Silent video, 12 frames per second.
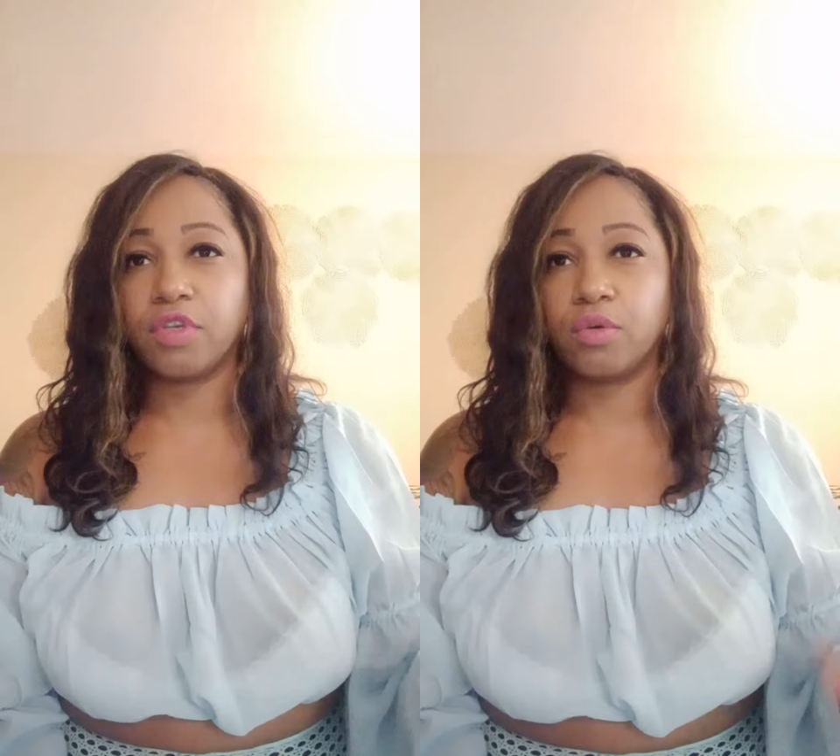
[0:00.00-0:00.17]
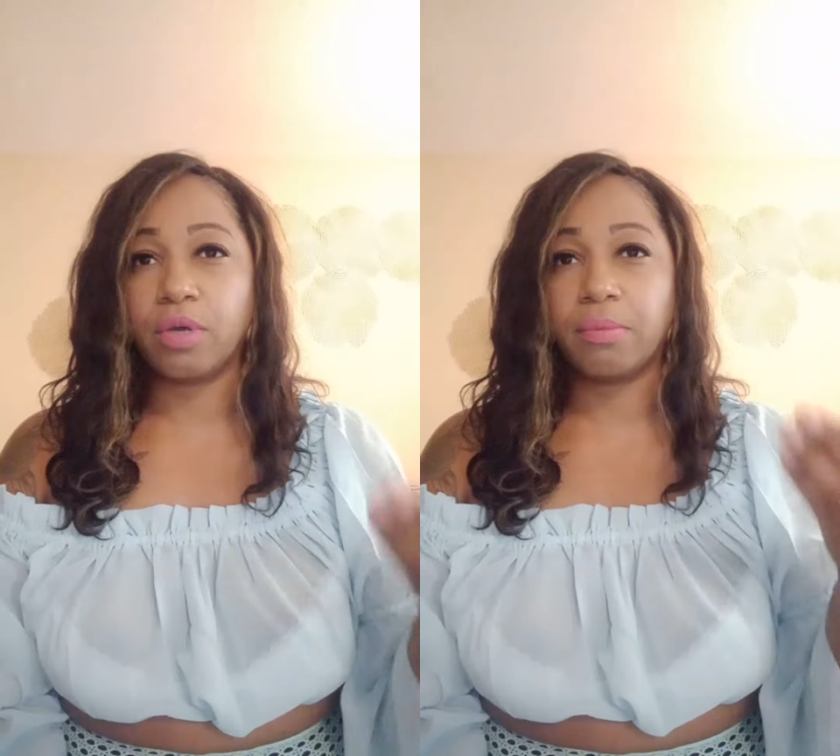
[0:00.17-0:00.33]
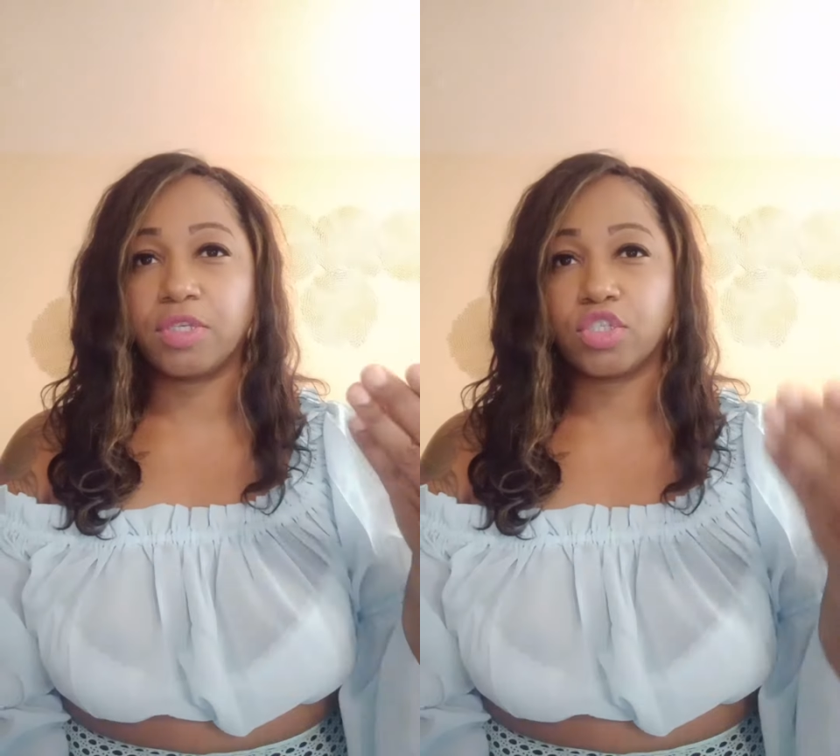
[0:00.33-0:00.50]

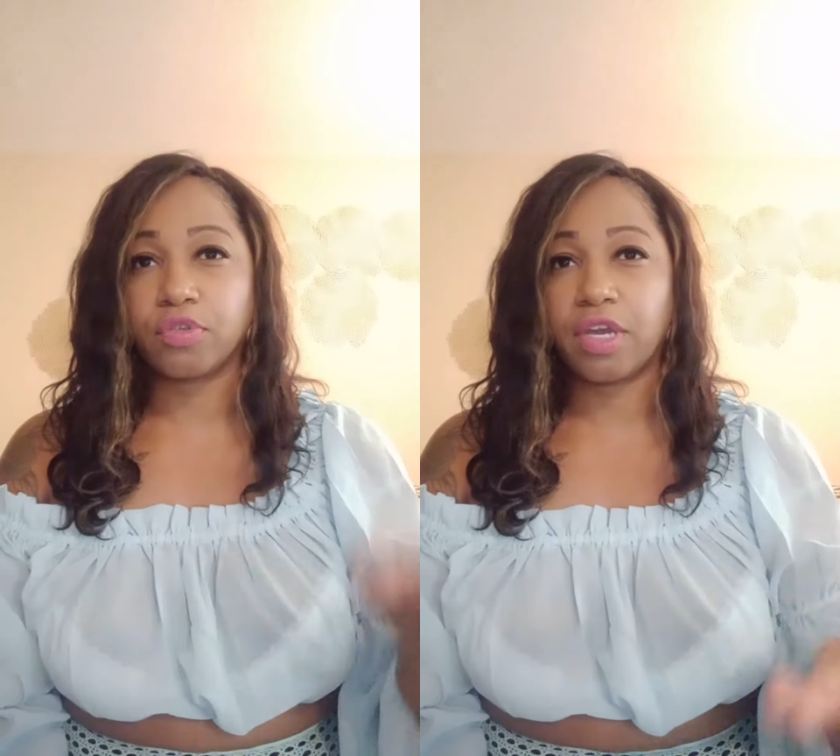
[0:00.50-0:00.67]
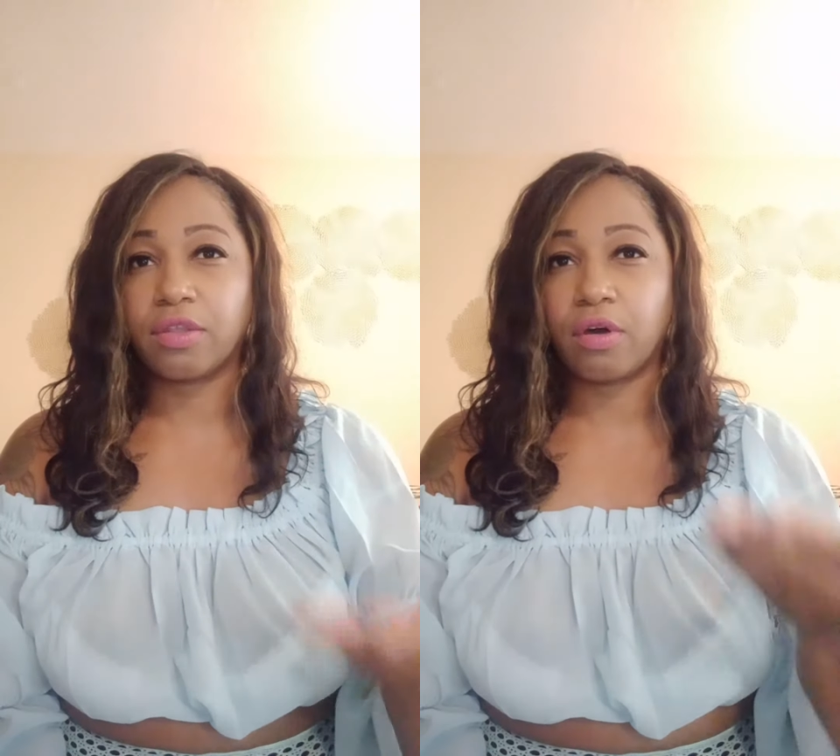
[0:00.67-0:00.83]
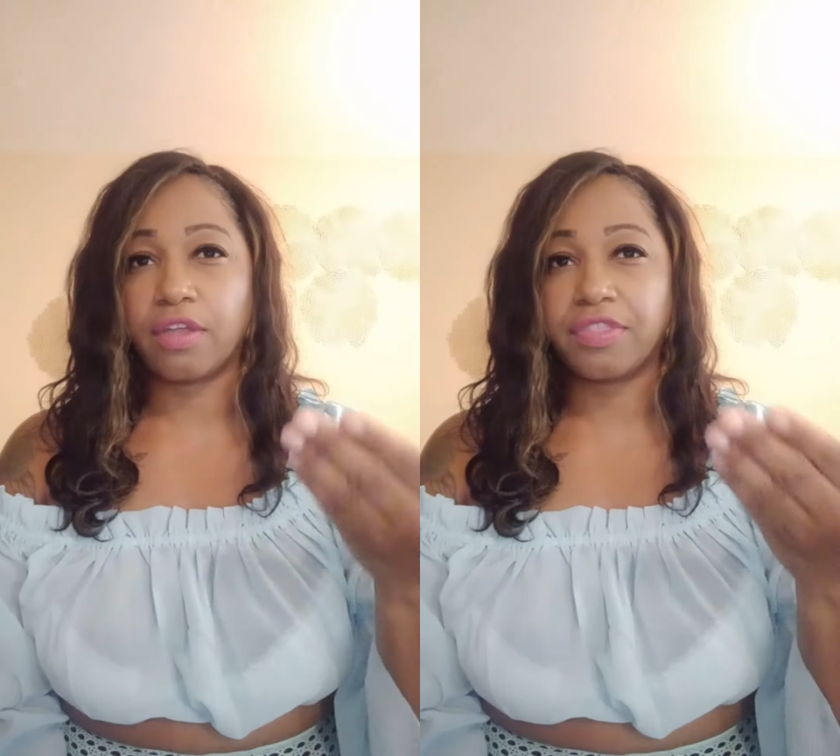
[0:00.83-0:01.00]
you and
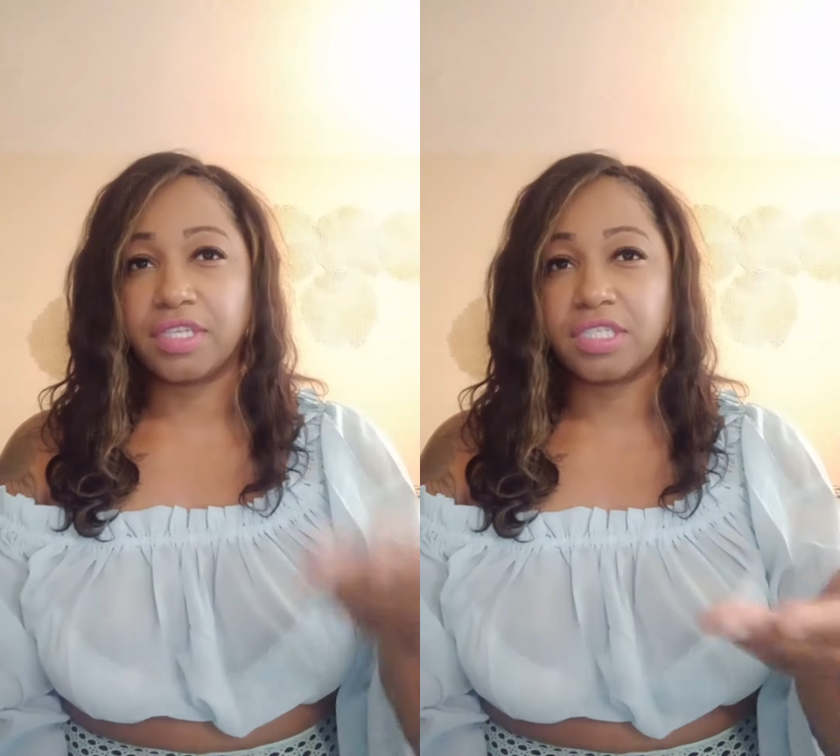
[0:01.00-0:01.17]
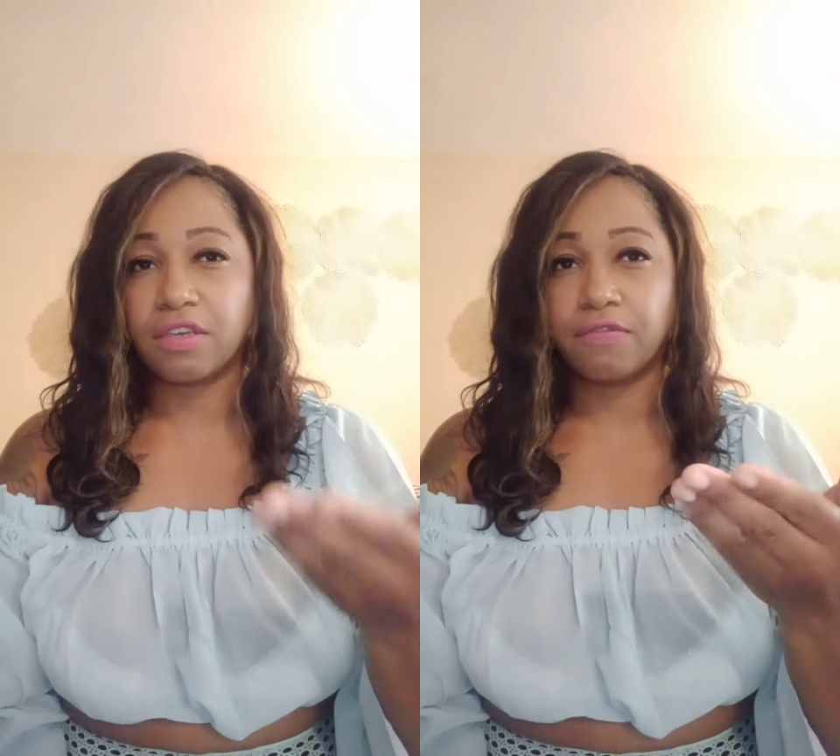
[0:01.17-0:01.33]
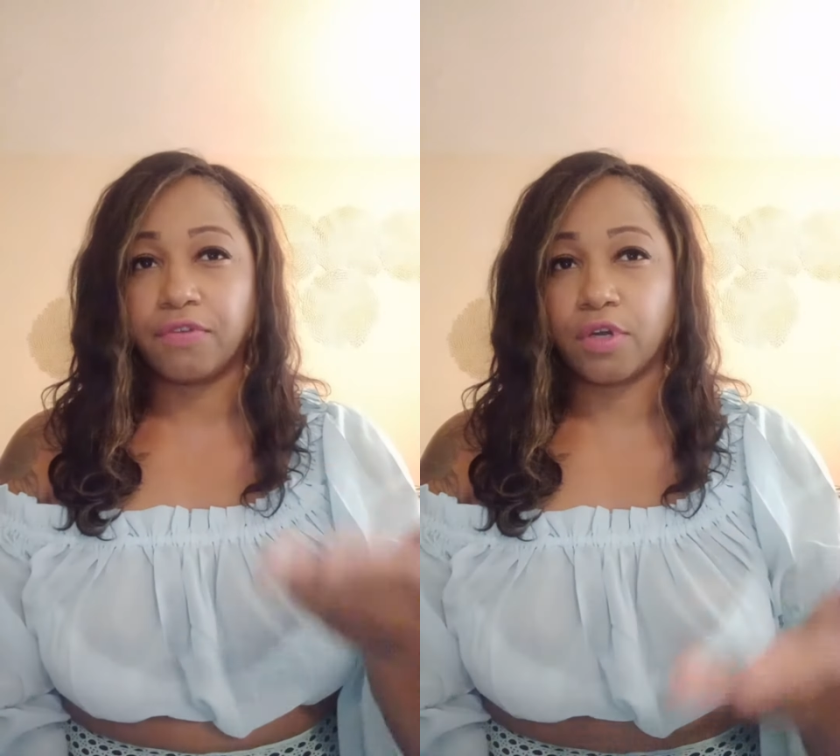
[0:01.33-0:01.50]
betray the
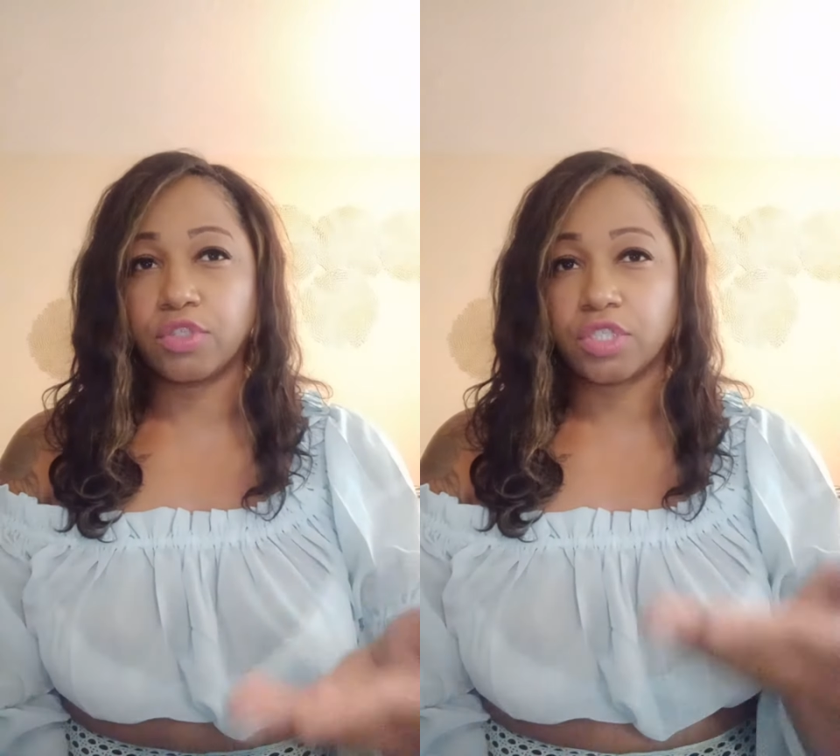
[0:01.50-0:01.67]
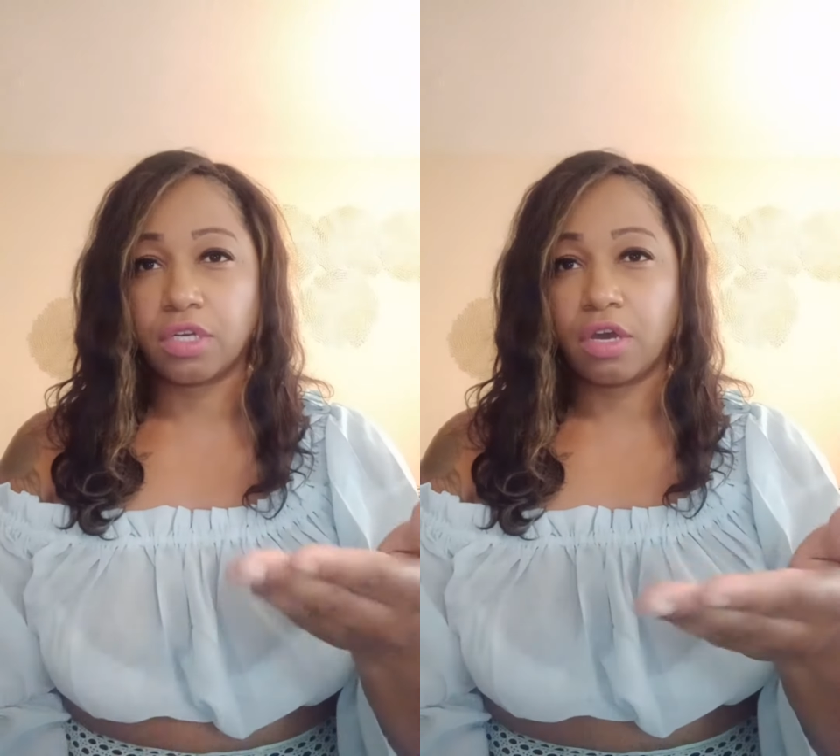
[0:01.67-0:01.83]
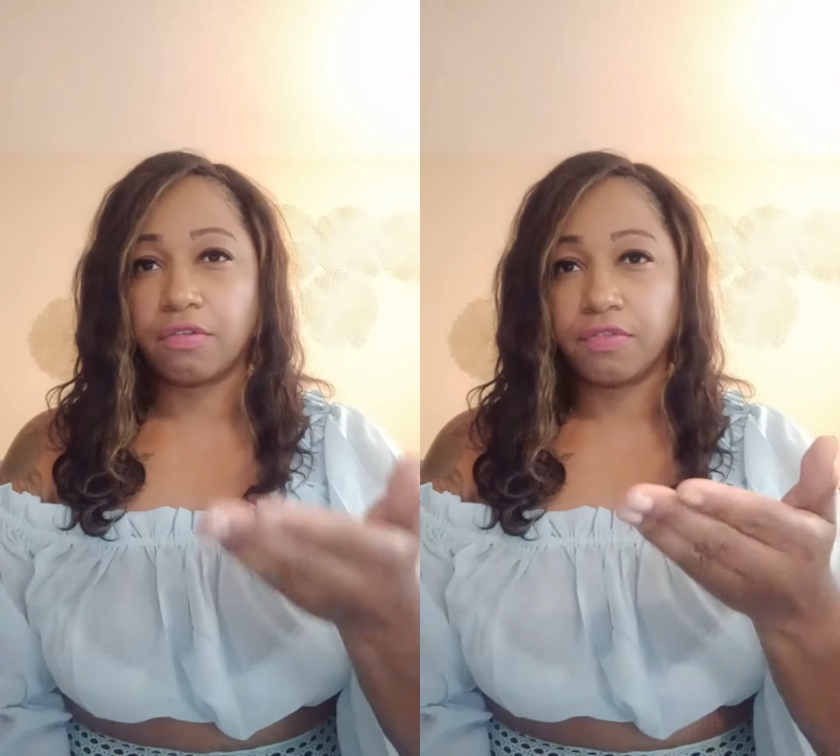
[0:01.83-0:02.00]
authentic
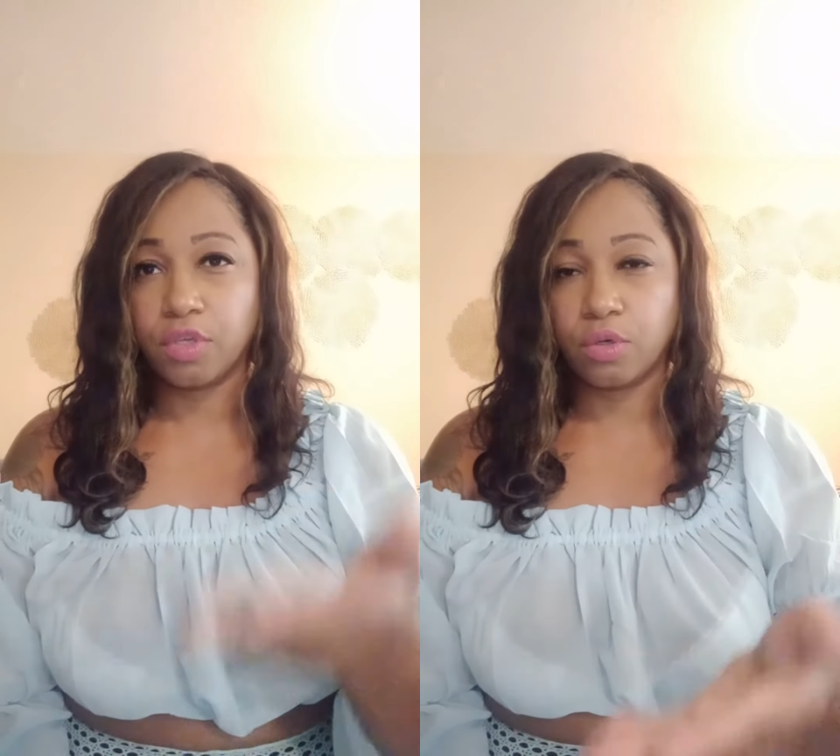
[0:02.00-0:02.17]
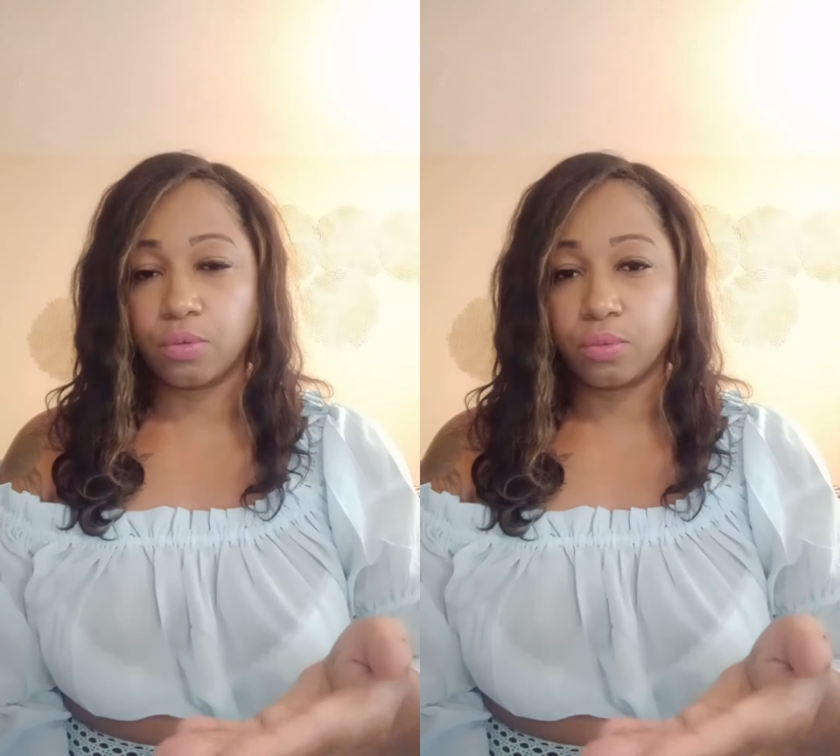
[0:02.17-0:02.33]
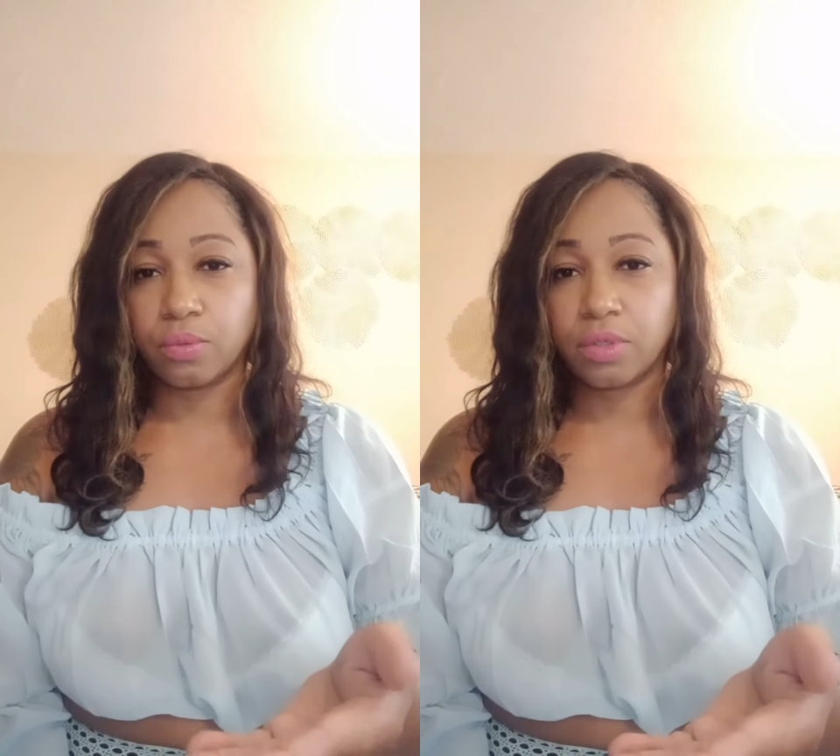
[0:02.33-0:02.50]
version of
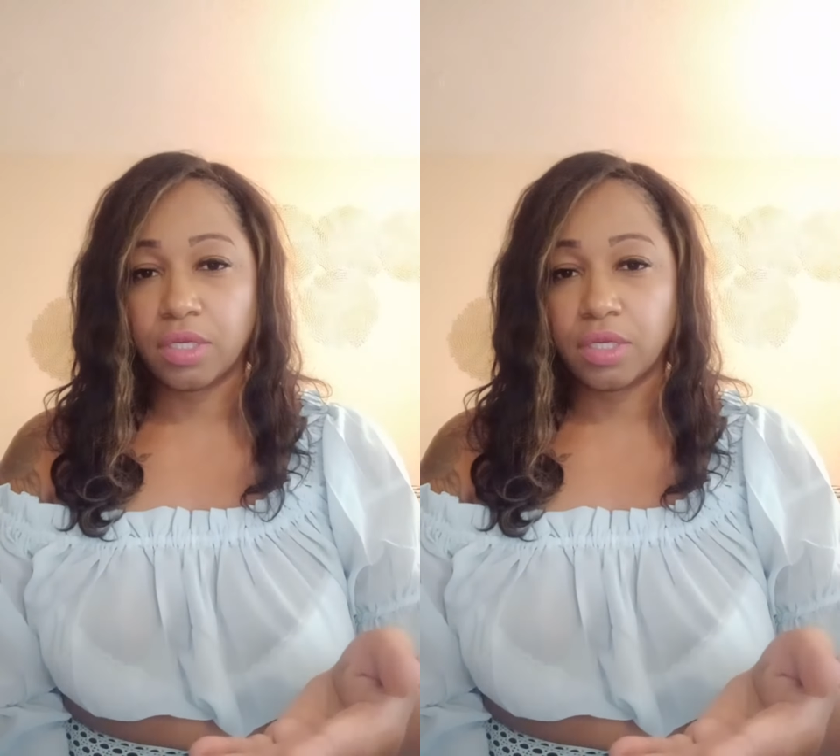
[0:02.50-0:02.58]
you.